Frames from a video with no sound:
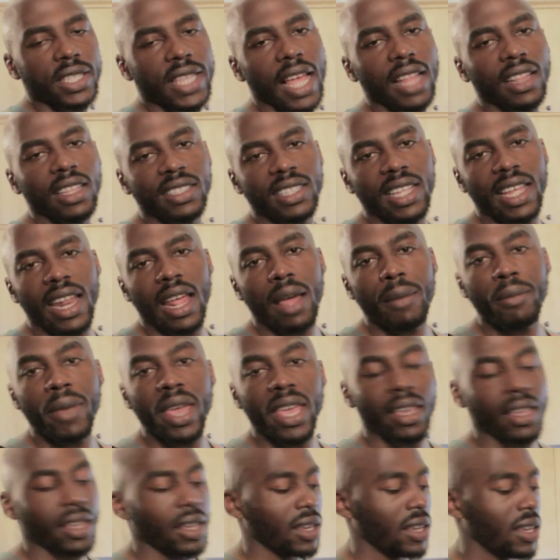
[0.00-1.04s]
salad that I
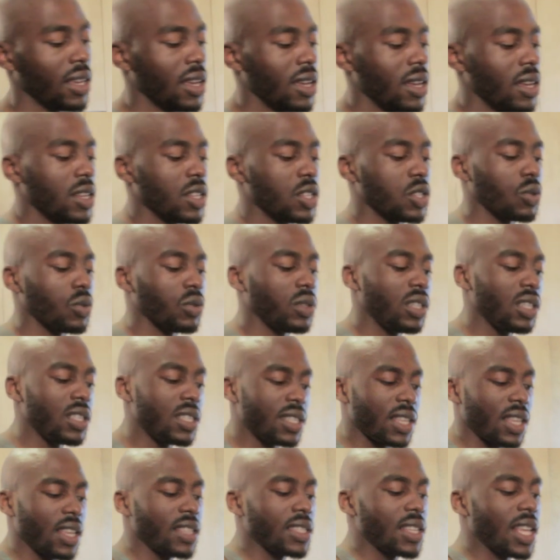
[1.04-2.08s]
make. So
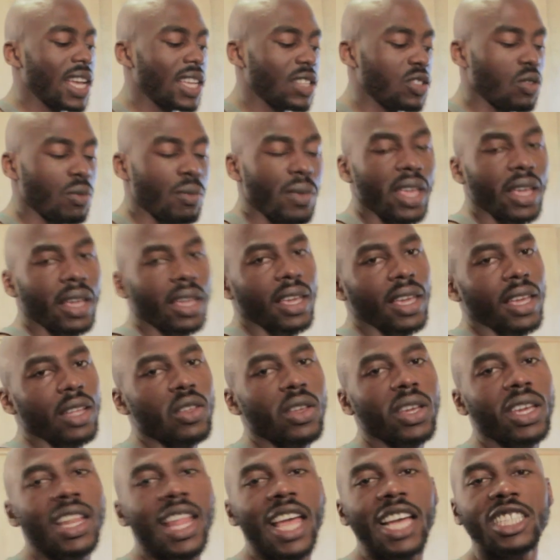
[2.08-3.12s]
these things, as you're making it,
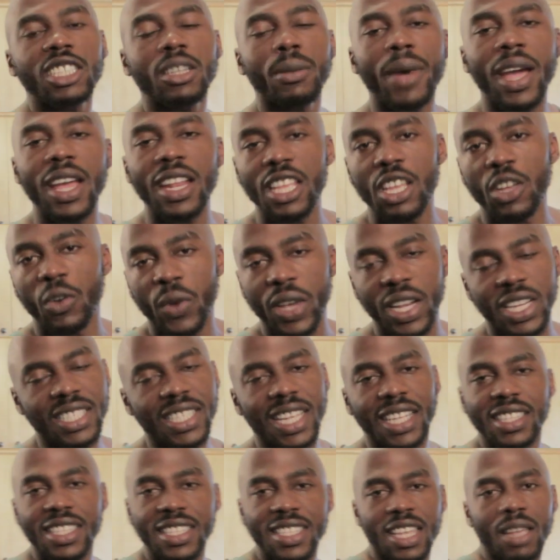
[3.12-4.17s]
you can actually buy the
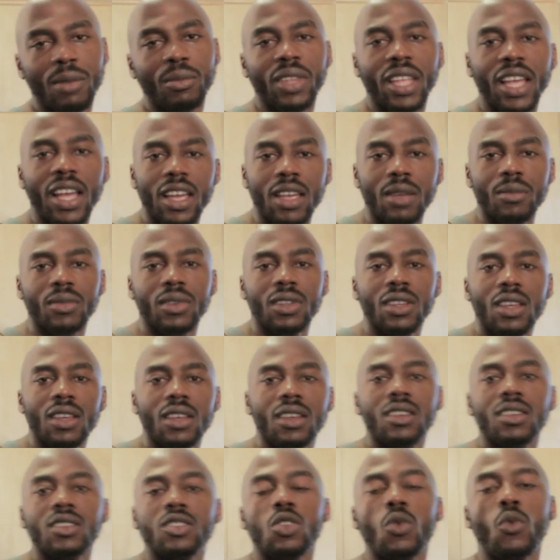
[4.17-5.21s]
ingredients at the same time.
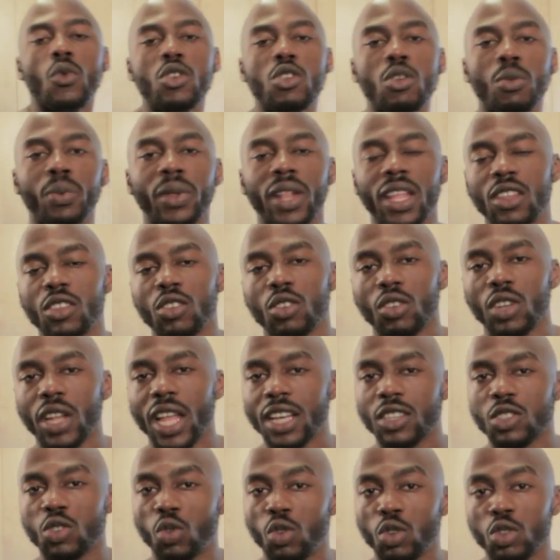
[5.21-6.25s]
So when you're planning your
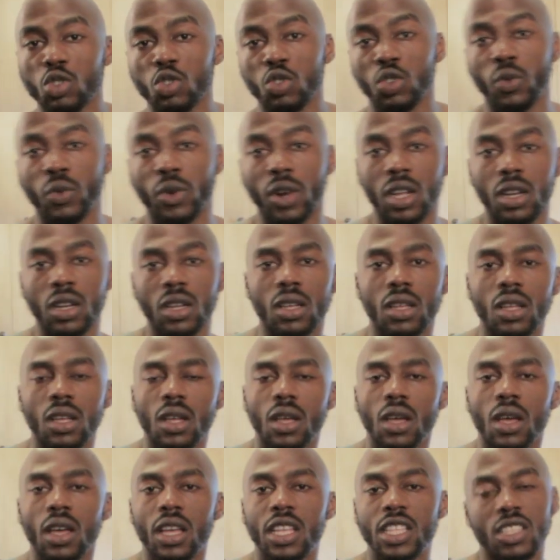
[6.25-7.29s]
next grocery run,
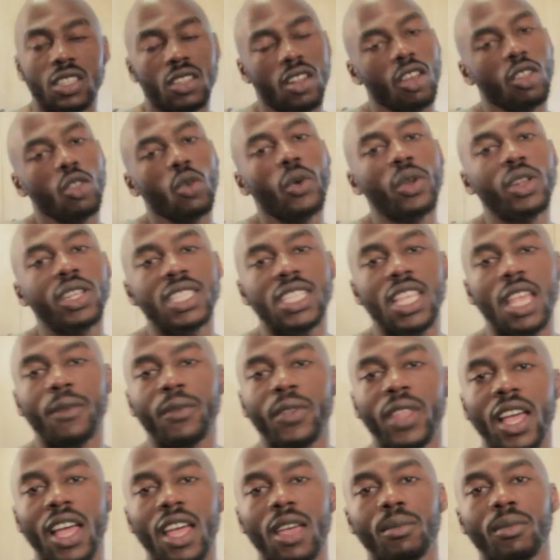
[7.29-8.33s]
it's another way to
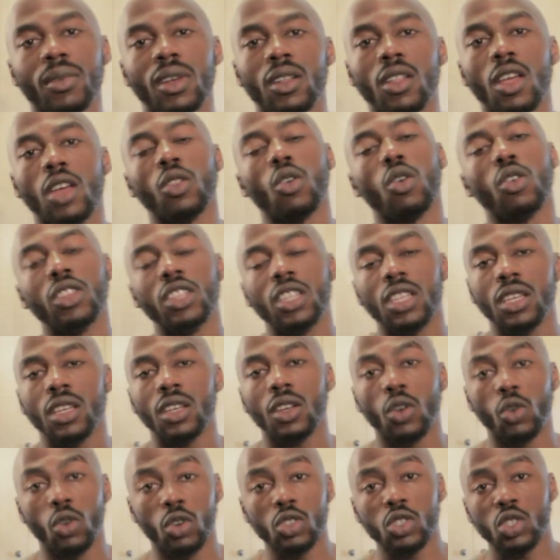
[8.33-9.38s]
save time, not only
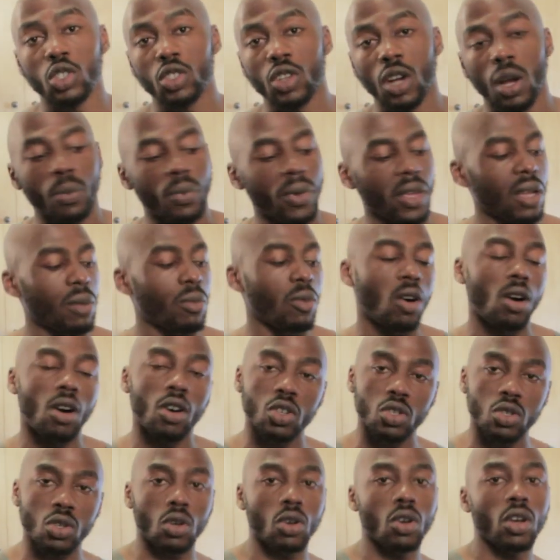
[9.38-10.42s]
grocery shopping, but
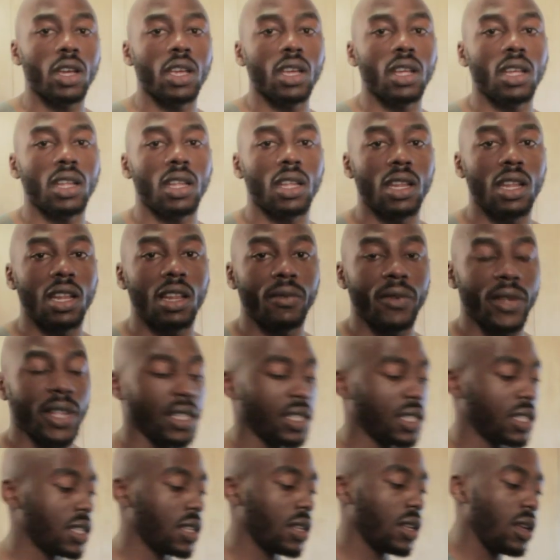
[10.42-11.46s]
also cooking it in
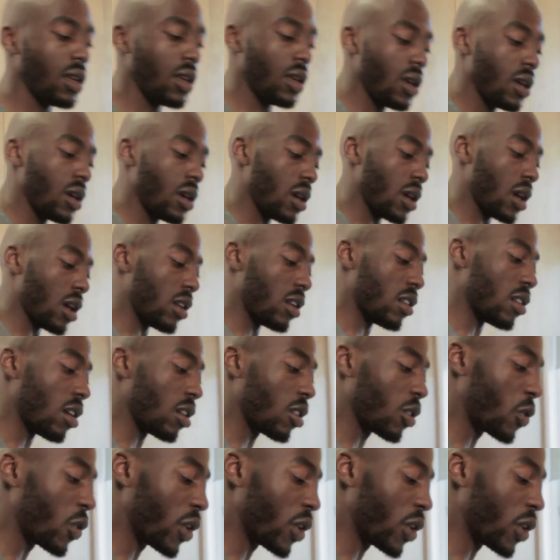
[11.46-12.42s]
advance. And another